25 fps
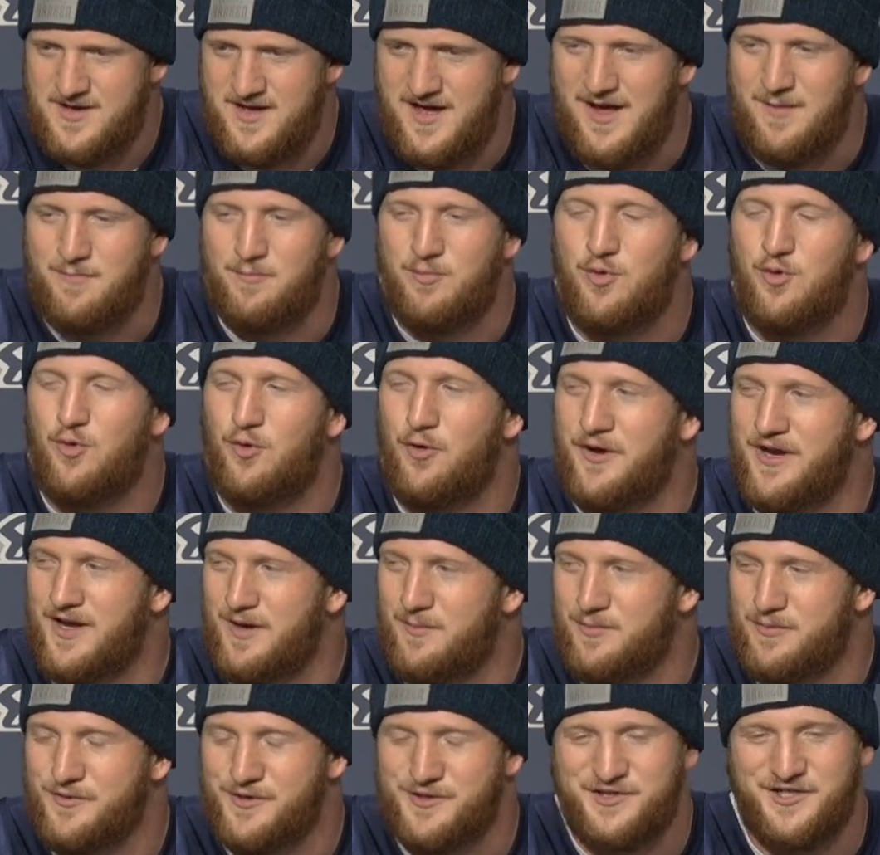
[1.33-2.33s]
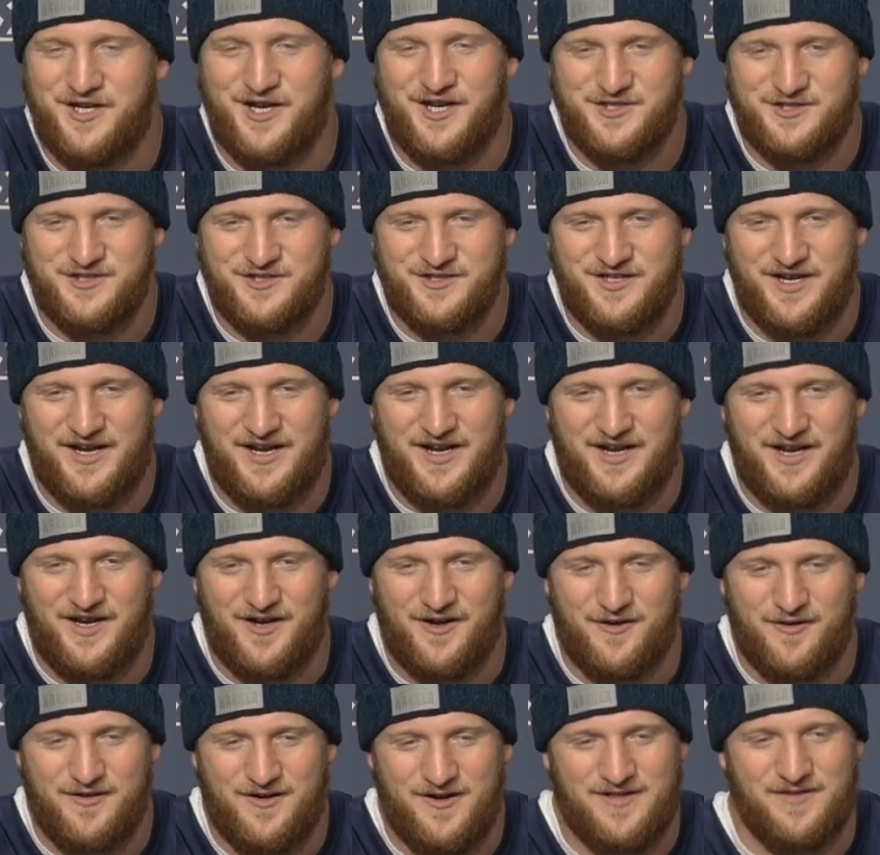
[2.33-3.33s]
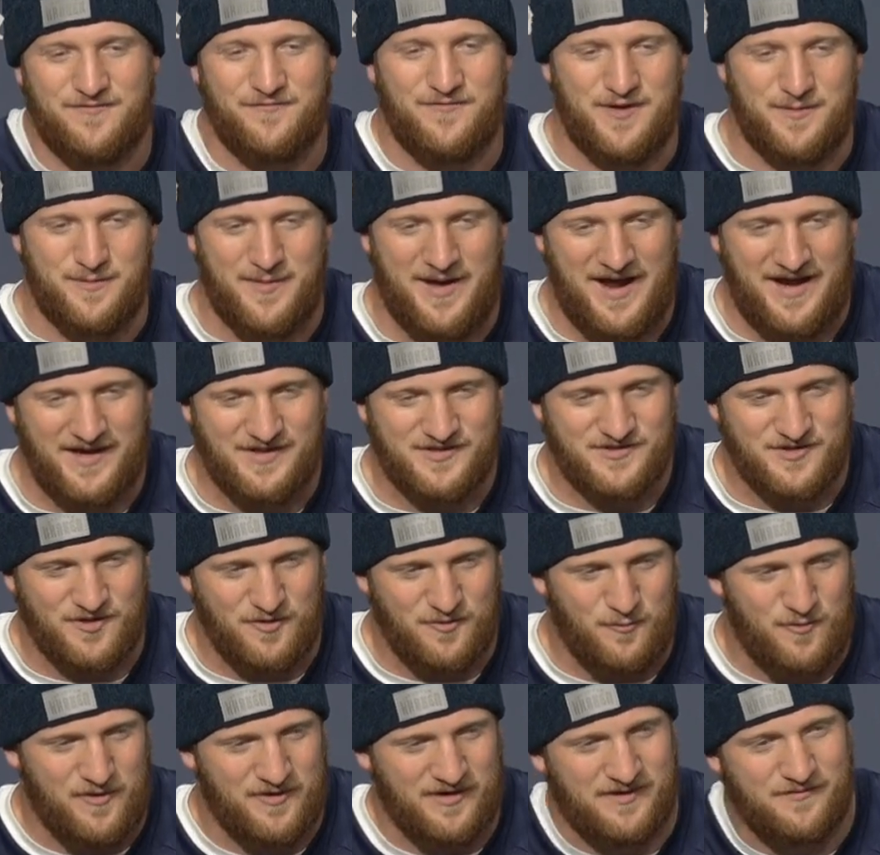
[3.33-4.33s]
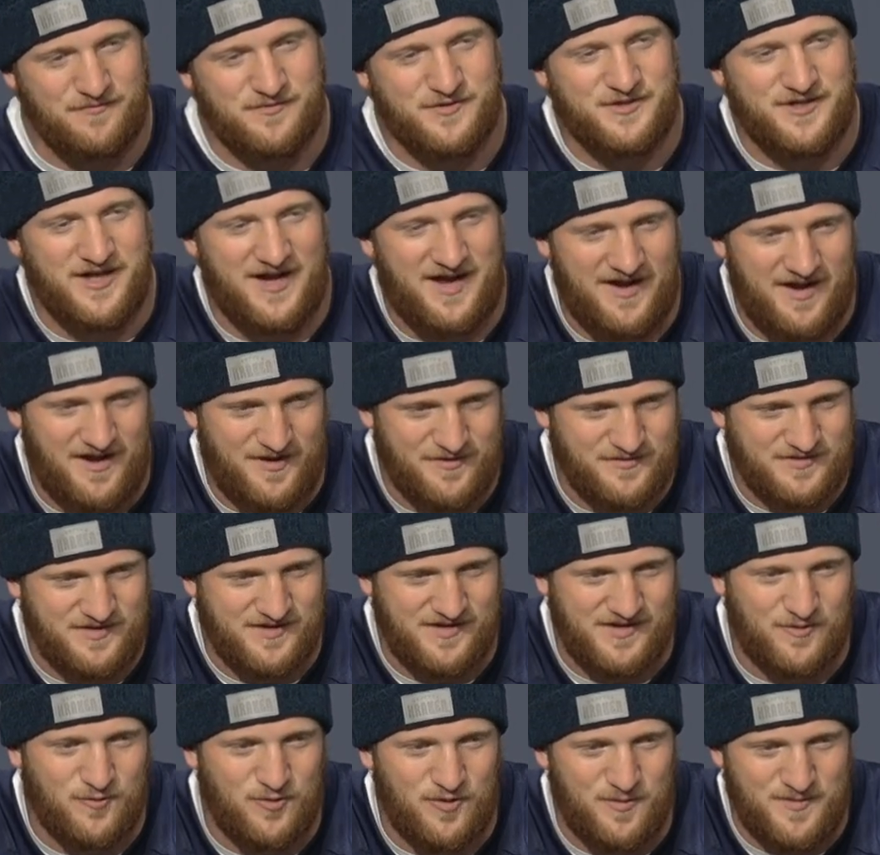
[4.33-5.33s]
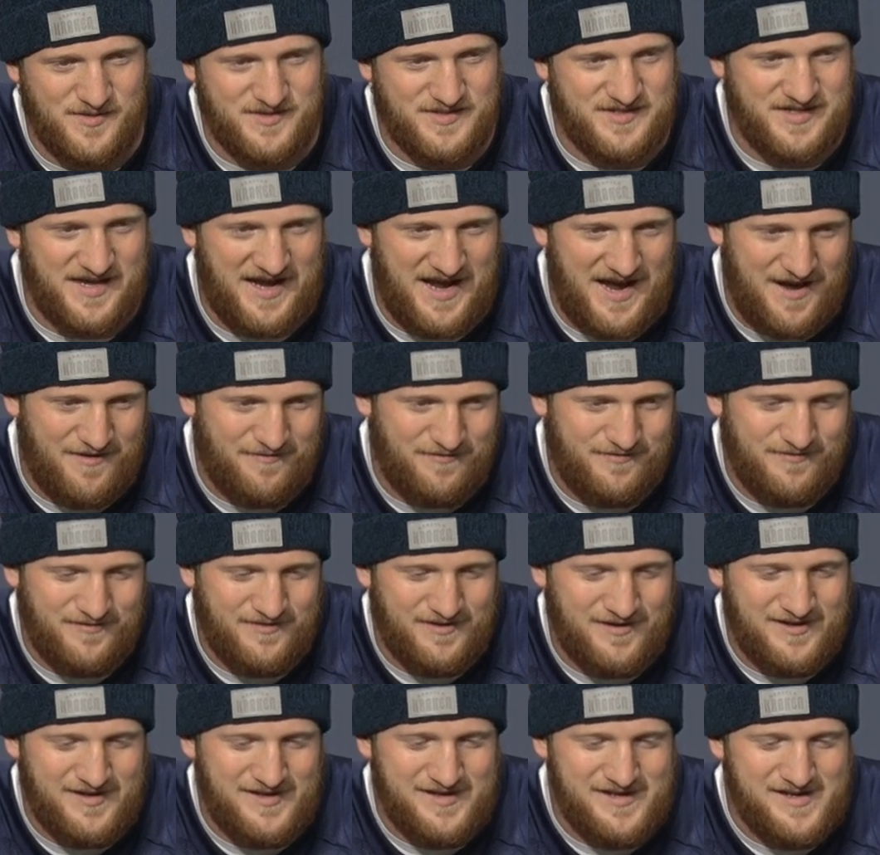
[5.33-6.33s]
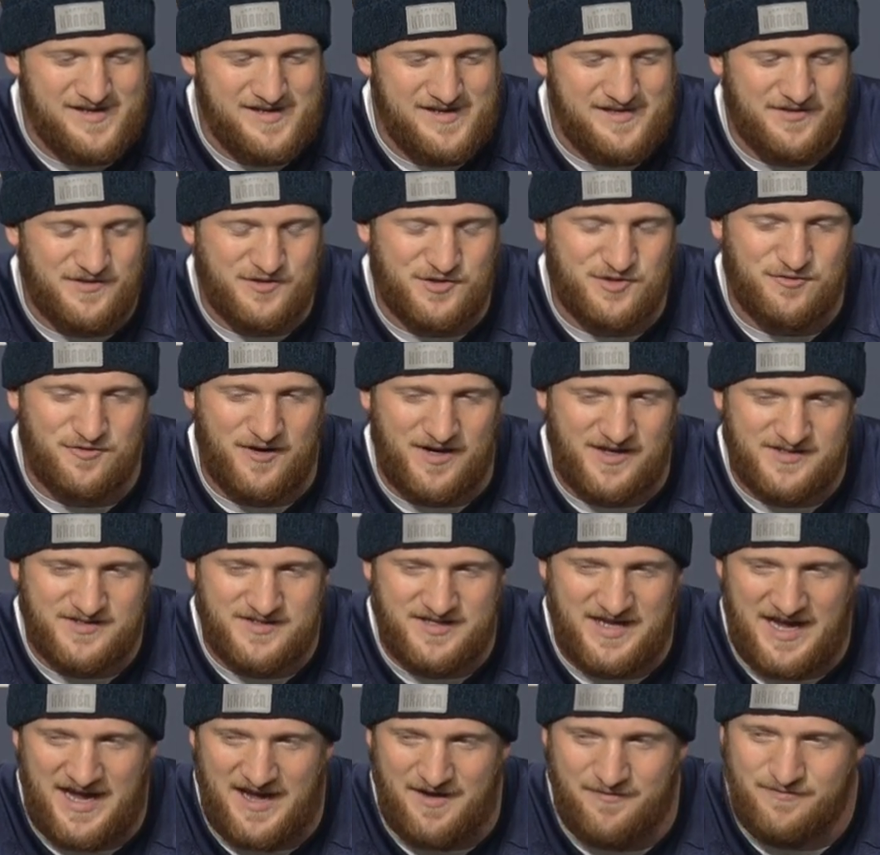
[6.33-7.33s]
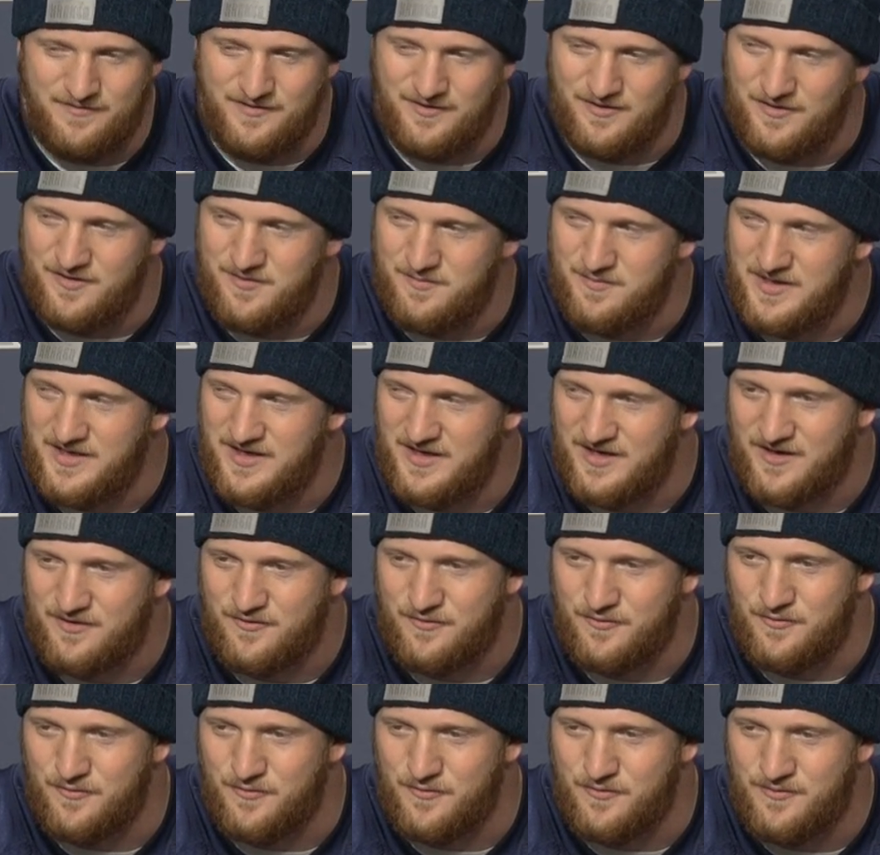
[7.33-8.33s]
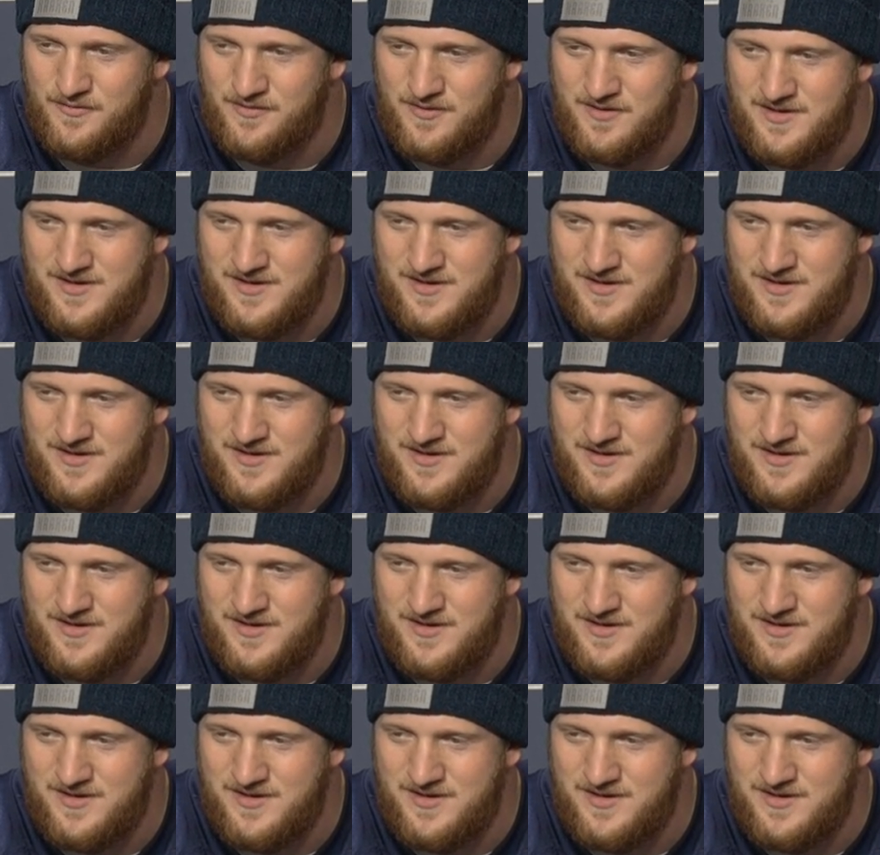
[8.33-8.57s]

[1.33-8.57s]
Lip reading: Employee Appreciation Day here at the VMAC, so I want to give a shout out to the equipment staff, the strength staff, you know, the media crew,